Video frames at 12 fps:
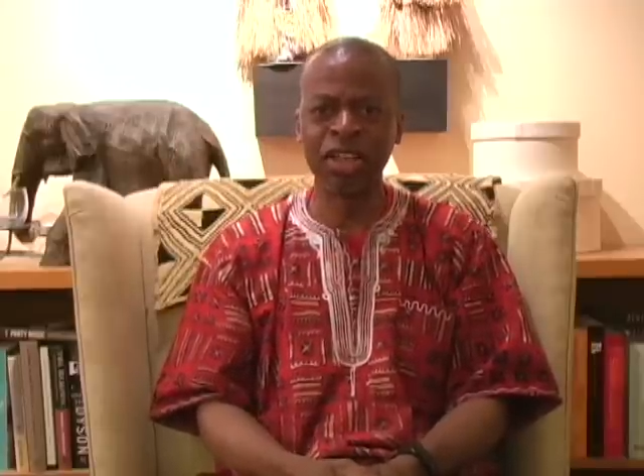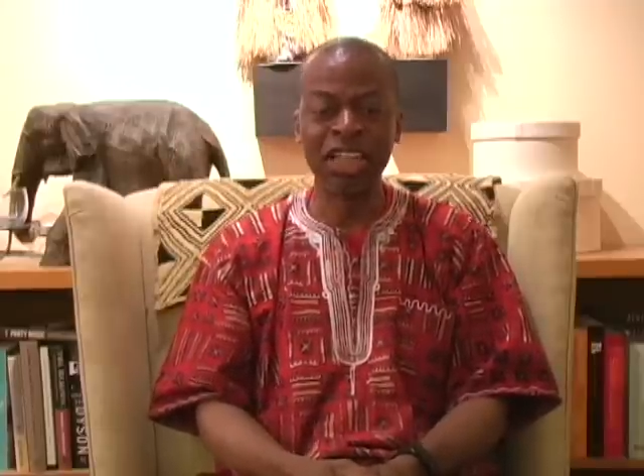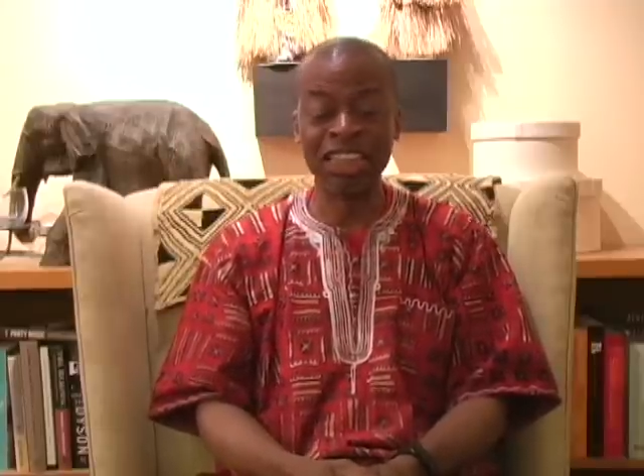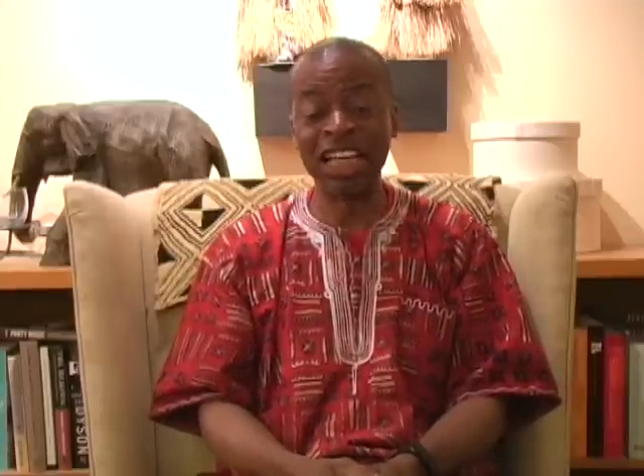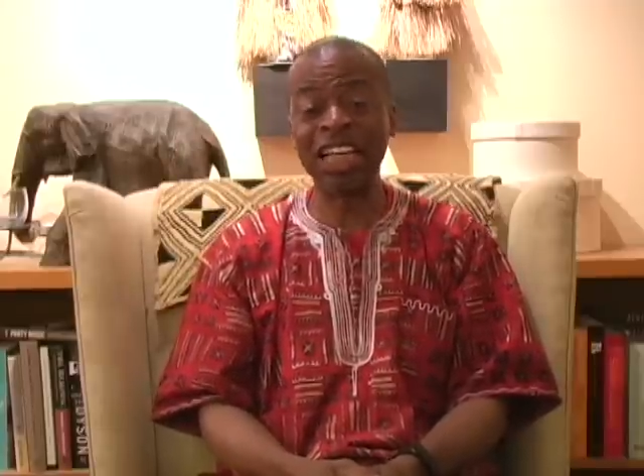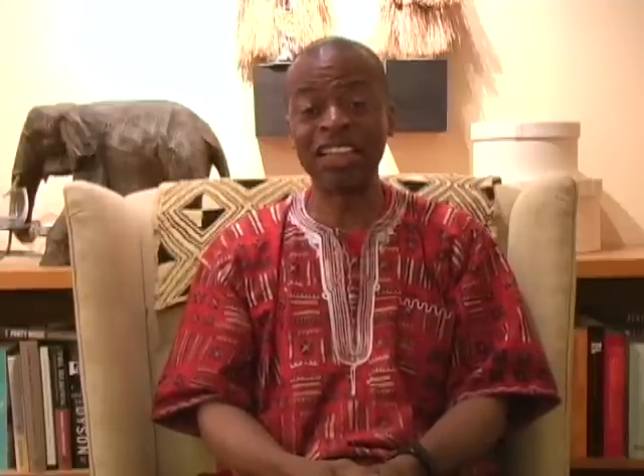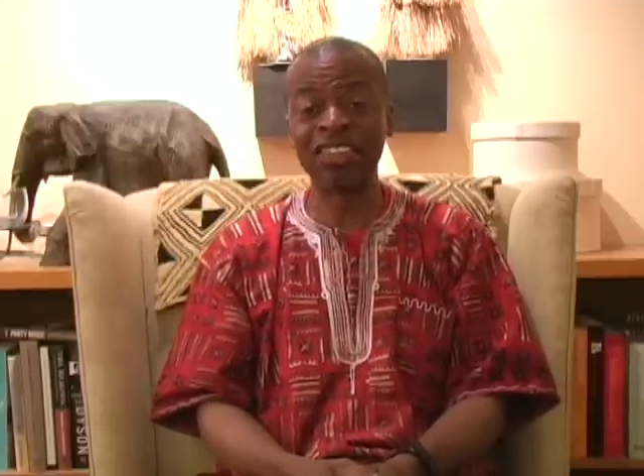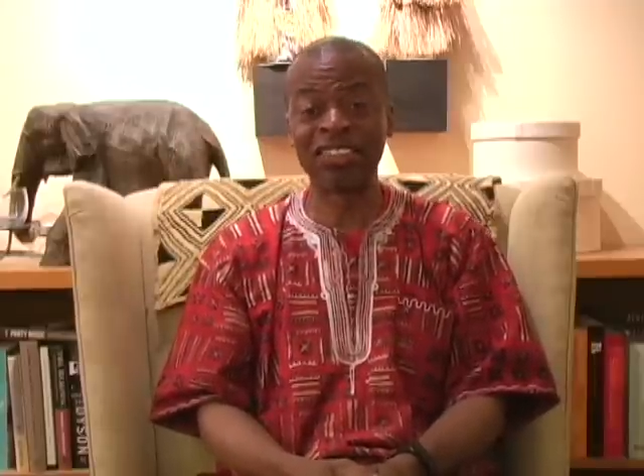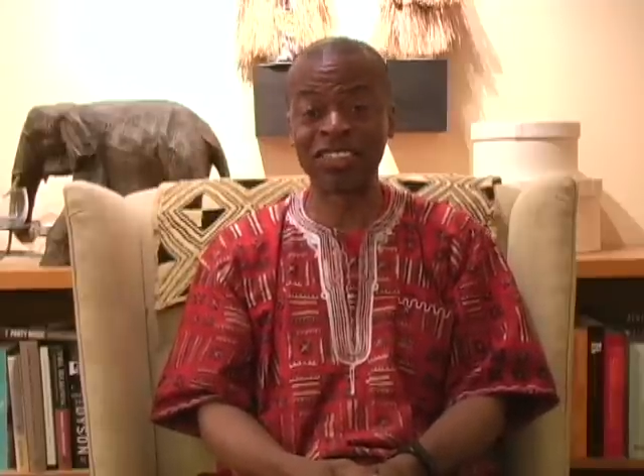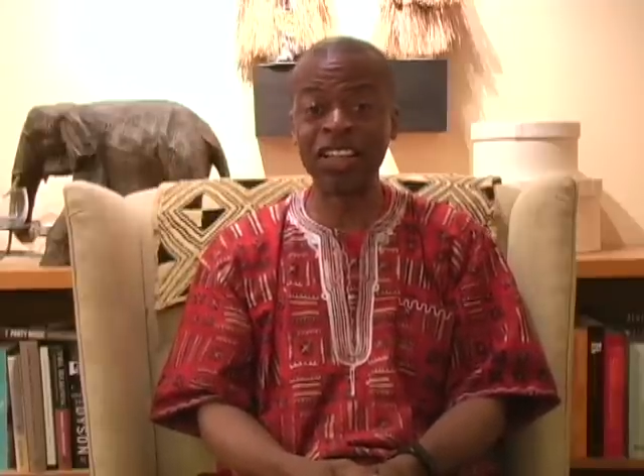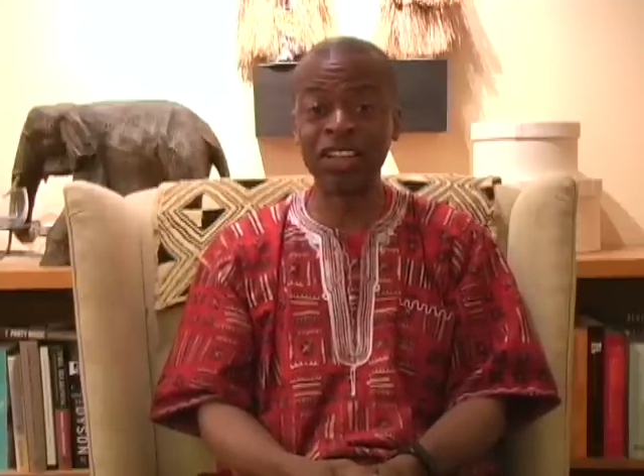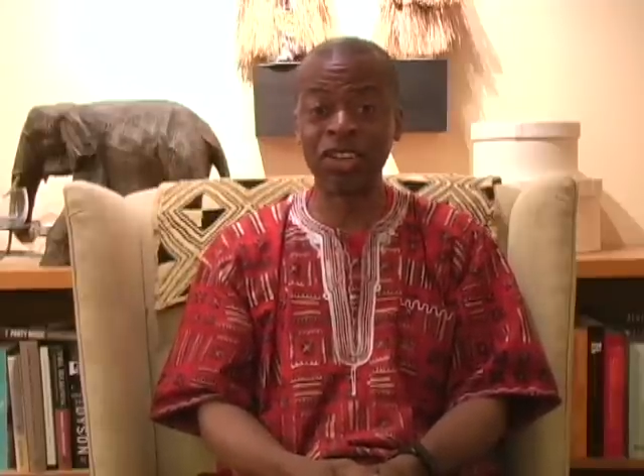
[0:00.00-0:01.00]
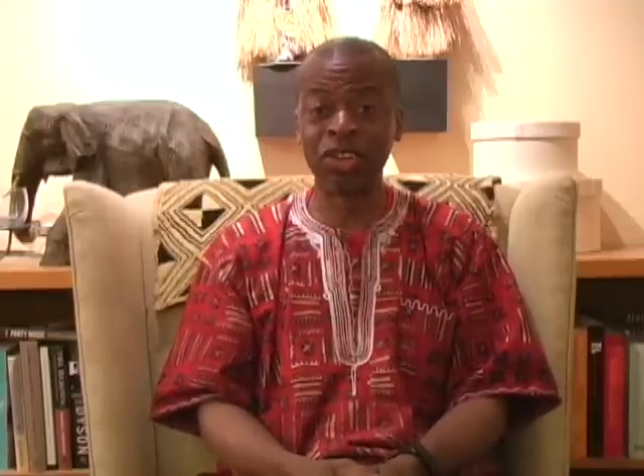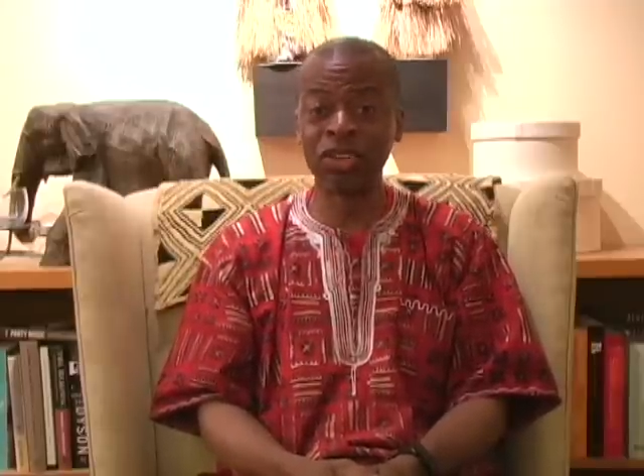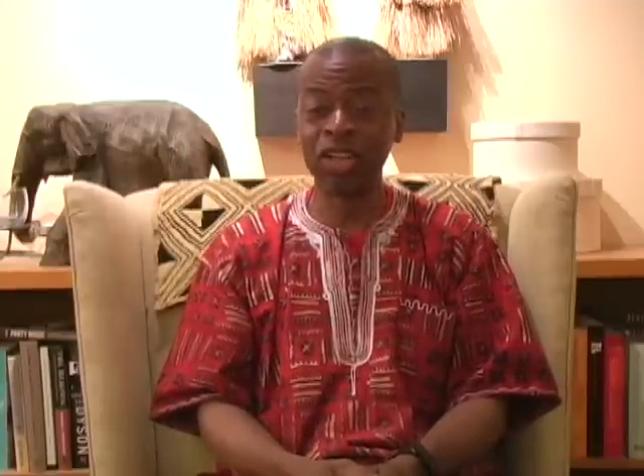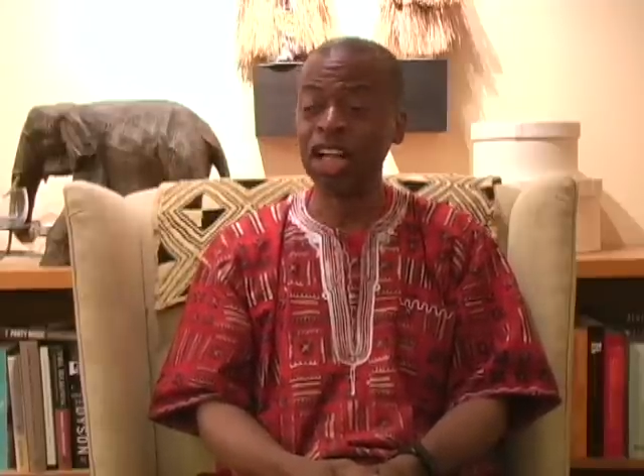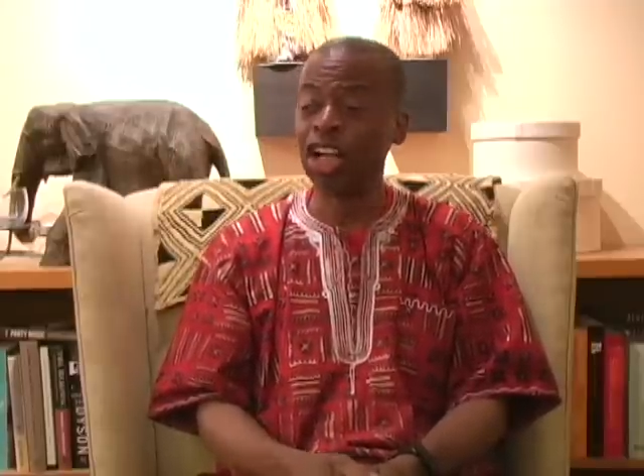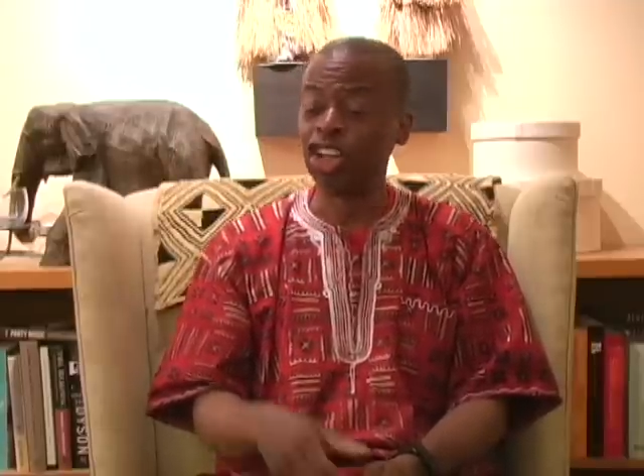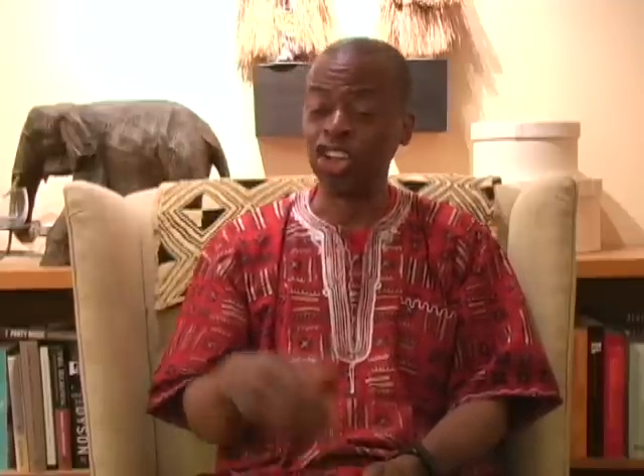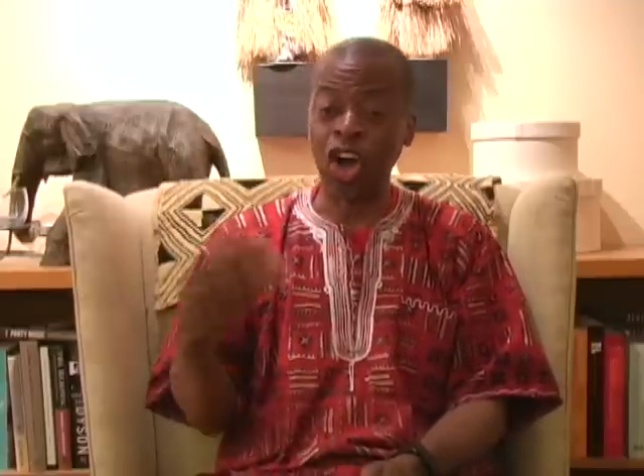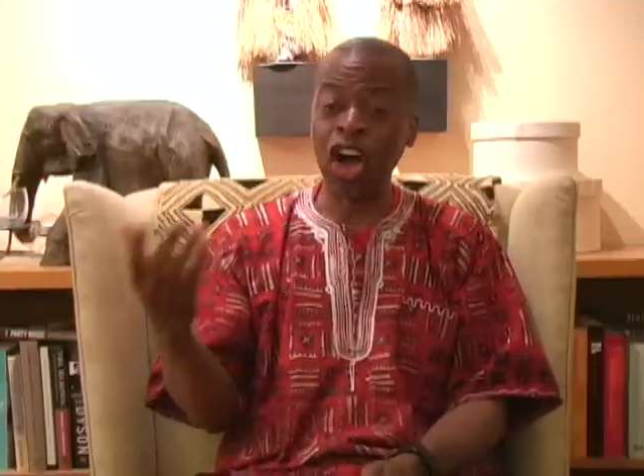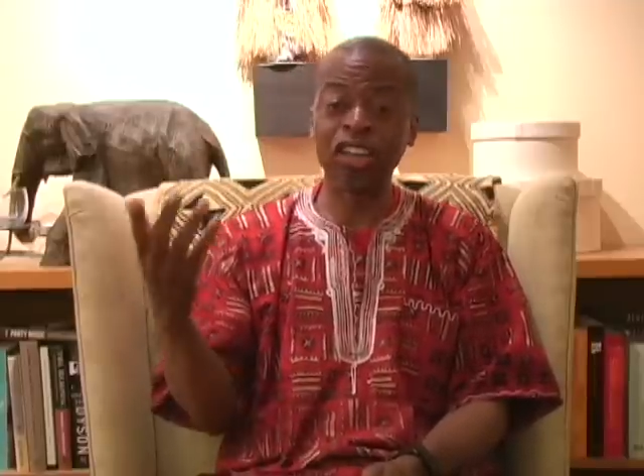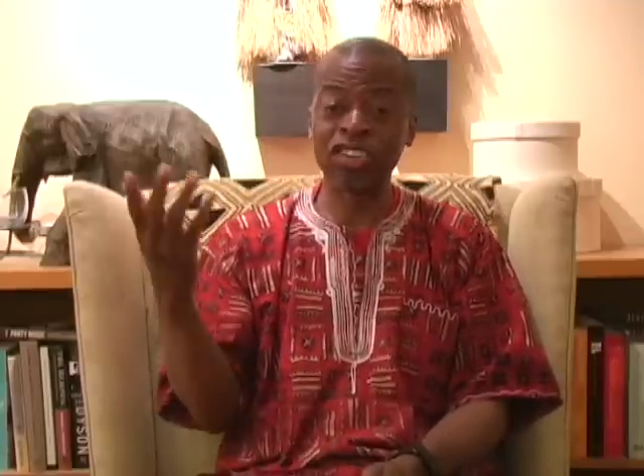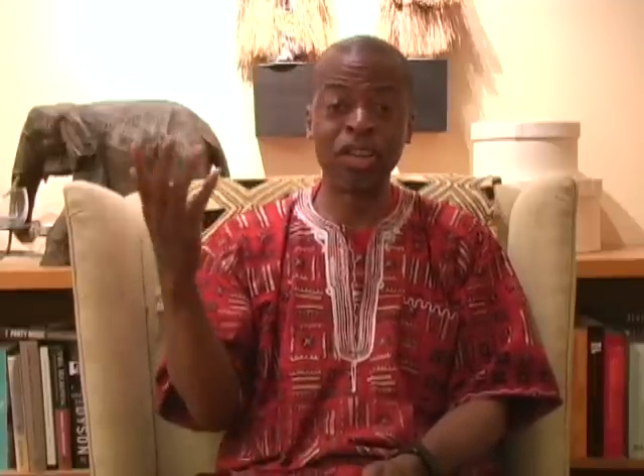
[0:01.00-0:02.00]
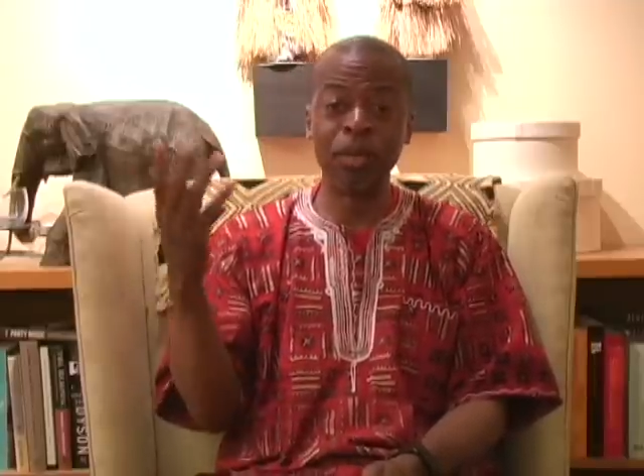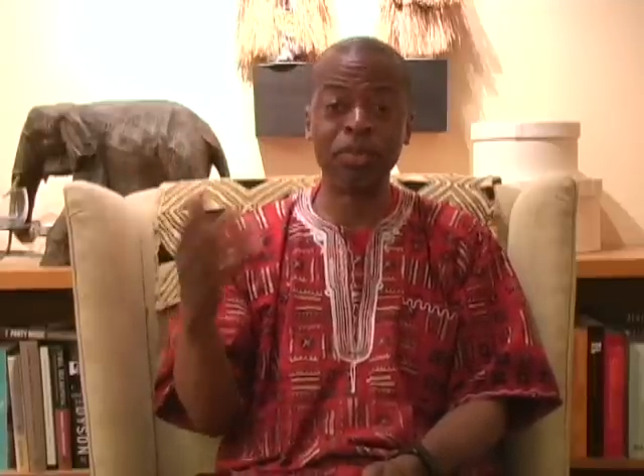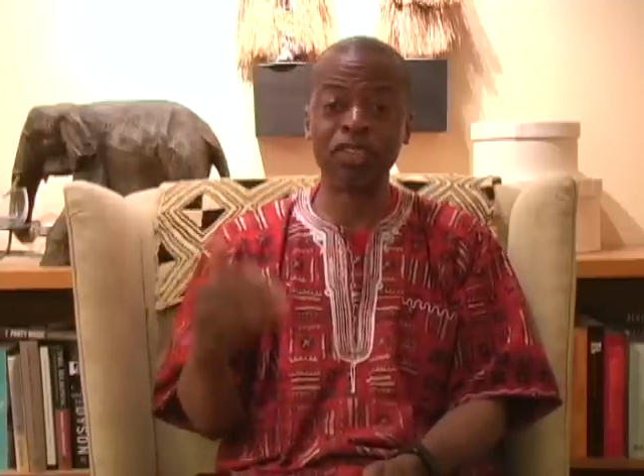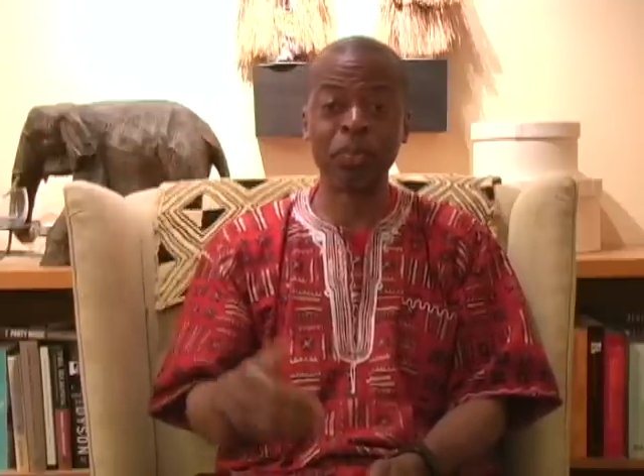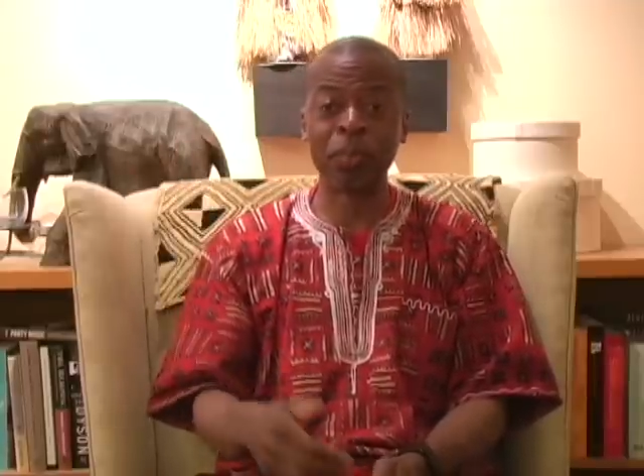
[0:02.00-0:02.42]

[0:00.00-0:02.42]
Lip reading: Yet and still, large numbers